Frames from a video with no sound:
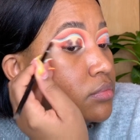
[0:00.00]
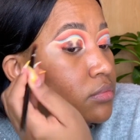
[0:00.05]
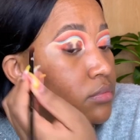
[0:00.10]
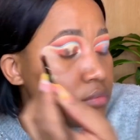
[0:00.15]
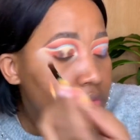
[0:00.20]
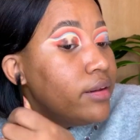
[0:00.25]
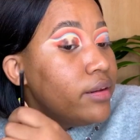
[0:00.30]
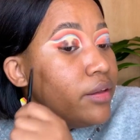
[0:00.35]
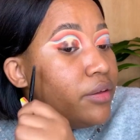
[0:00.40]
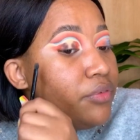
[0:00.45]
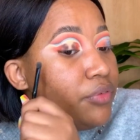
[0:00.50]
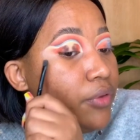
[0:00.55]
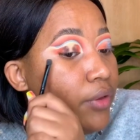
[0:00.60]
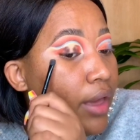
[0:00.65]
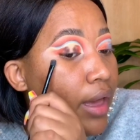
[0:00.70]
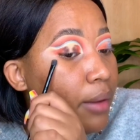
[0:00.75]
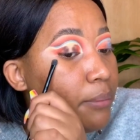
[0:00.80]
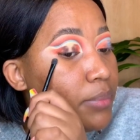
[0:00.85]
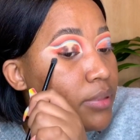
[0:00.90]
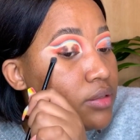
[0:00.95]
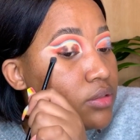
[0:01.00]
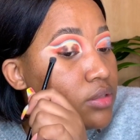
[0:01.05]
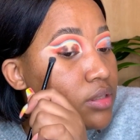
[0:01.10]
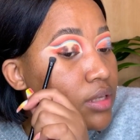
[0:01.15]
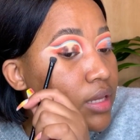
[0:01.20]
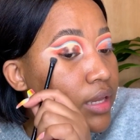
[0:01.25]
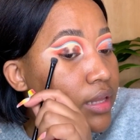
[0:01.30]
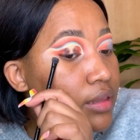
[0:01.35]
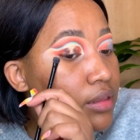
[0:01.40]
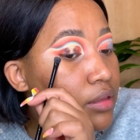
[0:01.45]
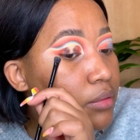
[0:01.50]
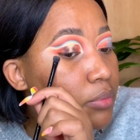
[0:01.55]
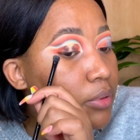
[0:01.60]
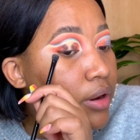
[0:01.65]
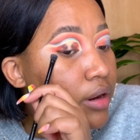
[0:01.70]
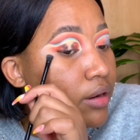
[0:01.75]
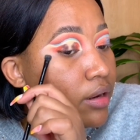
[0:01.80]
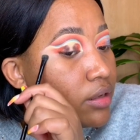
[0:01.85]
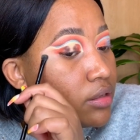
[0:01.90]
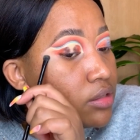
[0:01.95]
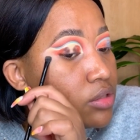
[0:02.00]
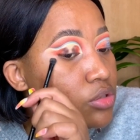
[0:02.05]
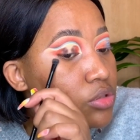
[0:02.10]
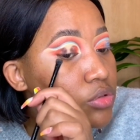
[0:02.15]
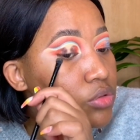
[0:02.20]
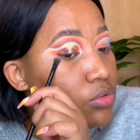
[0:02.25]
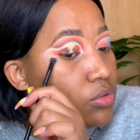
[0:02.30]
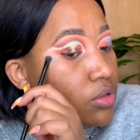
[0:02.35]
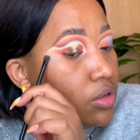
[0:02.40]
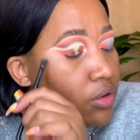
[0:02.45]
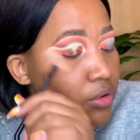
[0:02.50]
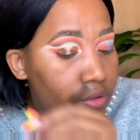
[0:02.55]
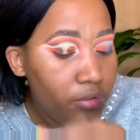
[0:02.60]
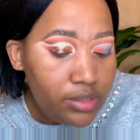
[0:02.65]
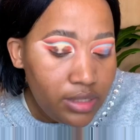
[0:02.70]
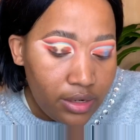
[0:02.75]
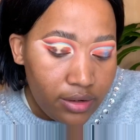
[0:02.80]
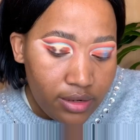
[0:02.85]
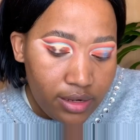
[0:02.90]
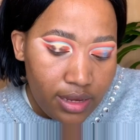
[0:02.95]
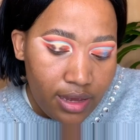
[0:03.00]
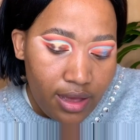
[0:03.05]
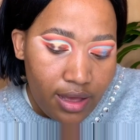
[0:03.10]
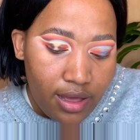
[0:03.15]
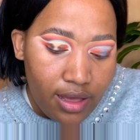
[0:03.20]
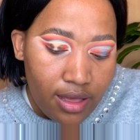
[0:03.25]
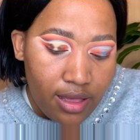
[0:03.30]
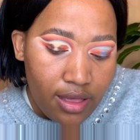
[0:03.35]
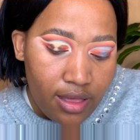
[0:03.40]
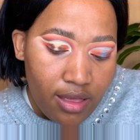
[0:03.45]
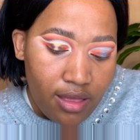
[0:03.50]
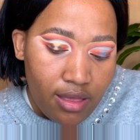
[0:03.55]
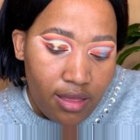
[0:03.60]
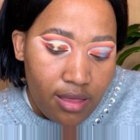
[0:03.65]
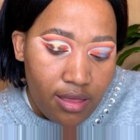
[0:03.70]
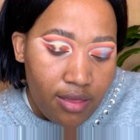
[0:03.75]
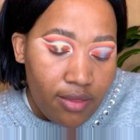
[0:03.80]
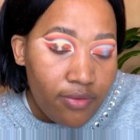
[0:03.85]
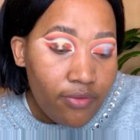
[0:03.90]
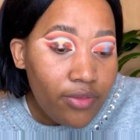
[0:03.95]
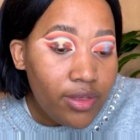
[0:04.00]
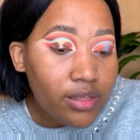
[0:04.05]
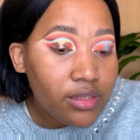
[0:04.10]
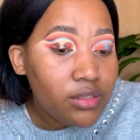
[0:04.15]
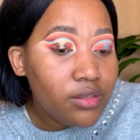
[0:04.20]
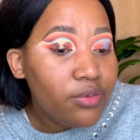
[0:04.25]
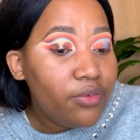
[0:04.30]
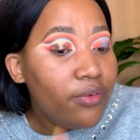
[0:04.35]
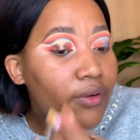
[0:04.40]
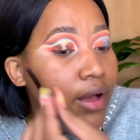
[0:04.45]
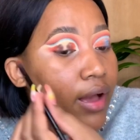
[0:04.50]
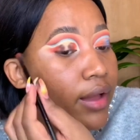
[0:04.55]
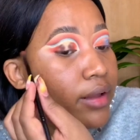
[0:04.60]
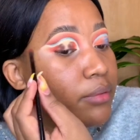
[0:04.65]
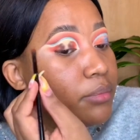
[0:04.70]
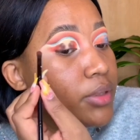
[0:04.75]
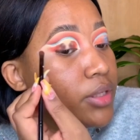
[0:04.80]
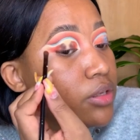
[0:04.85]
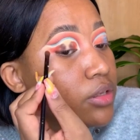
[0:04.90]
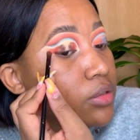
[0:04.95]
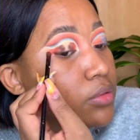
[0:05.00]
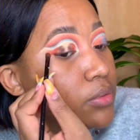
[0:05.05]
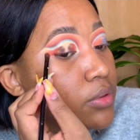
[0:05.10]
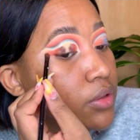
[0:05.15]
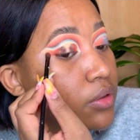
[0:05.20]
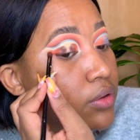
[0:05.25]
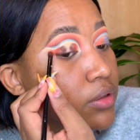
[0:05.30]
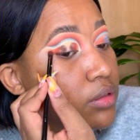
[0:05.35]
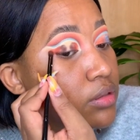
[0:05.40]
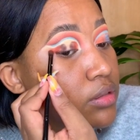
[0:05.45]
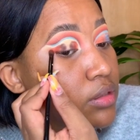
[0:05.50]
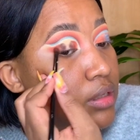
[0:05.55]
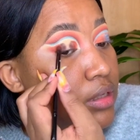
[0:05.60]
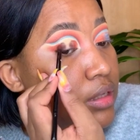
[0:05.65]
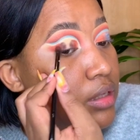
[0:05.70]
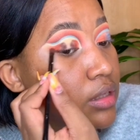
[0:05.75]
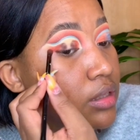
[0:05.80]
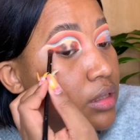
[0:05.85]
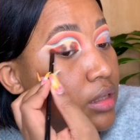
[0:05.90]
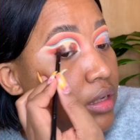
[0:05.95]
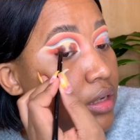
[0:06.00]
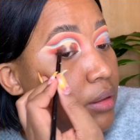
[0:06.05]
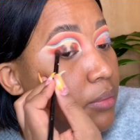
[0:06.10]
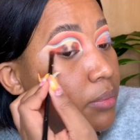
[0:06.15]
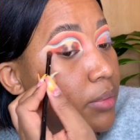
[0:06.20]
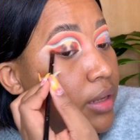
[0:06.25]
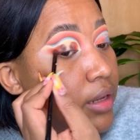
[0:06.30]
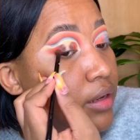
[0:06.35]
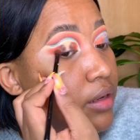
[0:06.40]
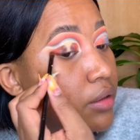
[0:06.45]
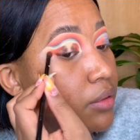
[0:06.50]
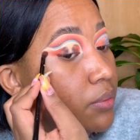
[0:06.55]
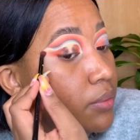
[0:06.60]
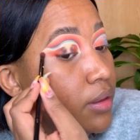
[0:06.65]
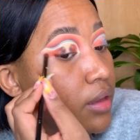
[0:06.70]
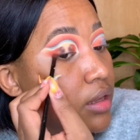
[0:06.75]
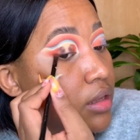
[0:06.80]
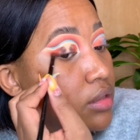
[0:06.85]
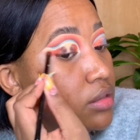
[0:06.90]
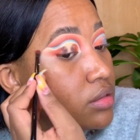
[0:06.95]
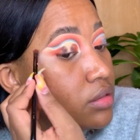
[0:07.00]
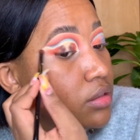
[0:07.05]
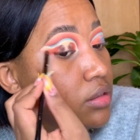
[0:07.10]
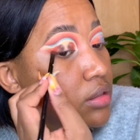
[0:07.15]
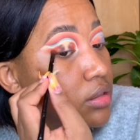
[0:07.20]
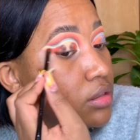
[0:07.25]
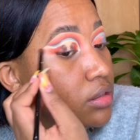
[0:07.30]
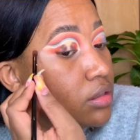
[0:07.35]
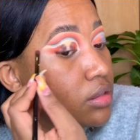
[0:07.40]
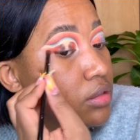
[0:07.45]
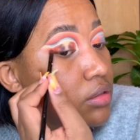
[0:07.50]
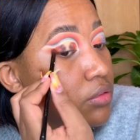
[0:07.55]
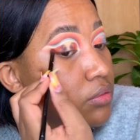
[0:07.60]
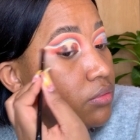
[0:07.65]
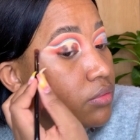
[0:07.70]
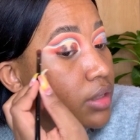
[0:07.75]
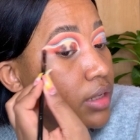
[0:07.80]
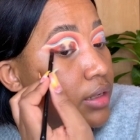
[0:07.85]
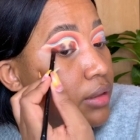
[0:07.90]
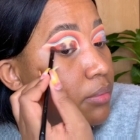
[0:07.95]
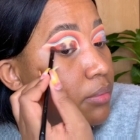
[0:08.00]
If you happen to get the product too low down here, that's fine, because we're going to clean that up anyway, so it doesn't really